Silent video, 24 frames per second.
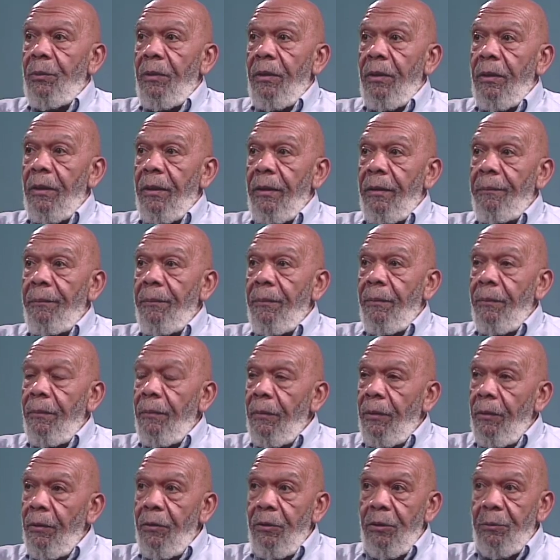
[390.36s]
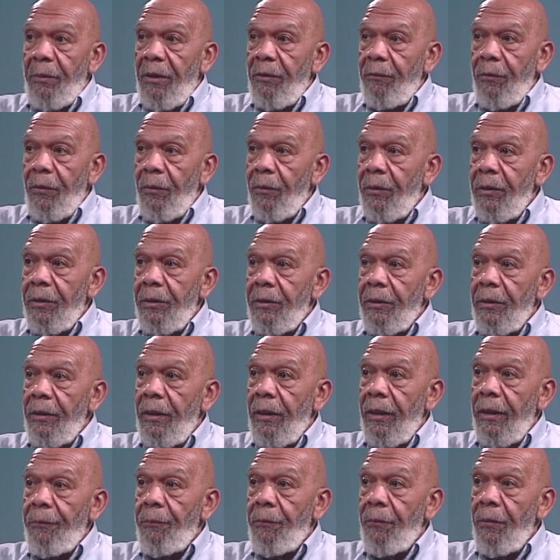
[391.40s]
when I lose my focus,
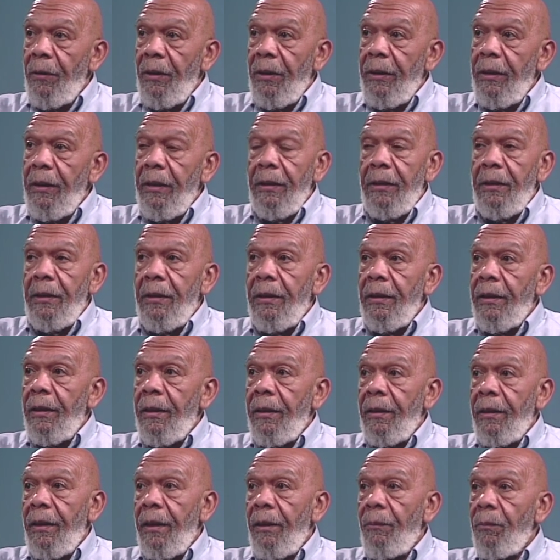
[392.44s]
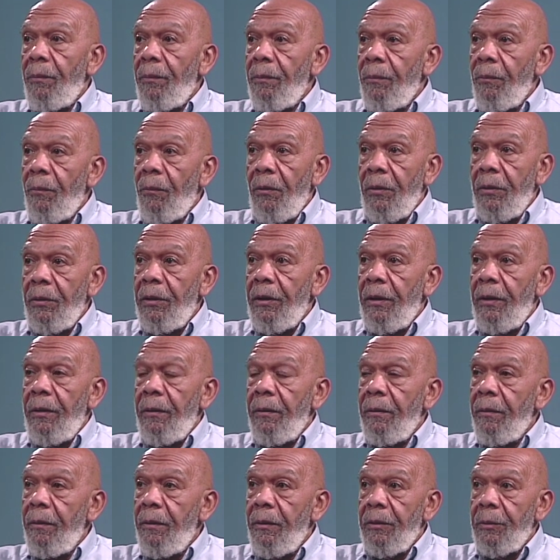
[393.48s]
and I really needed to get that work done
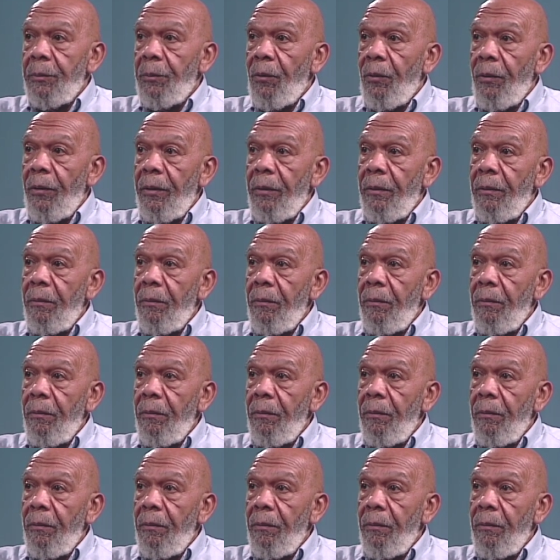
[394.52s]
this morning.